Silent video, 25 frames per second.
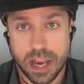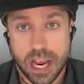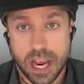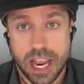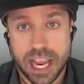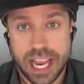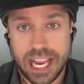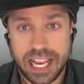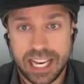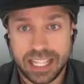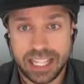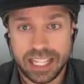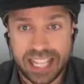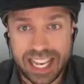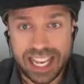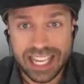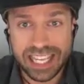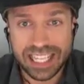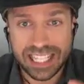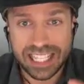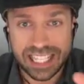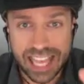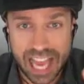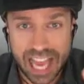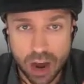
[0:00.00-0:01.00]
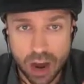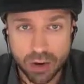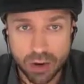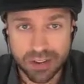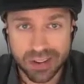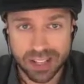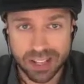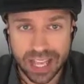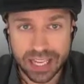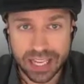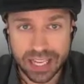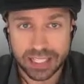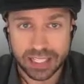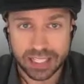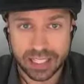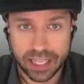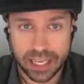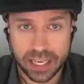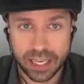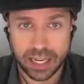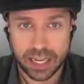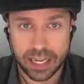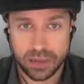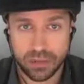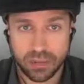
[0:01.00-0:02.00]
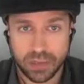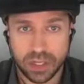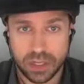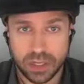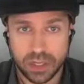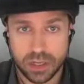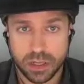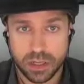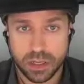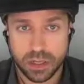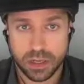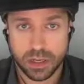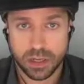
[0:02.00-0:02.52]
They sound like synonyms,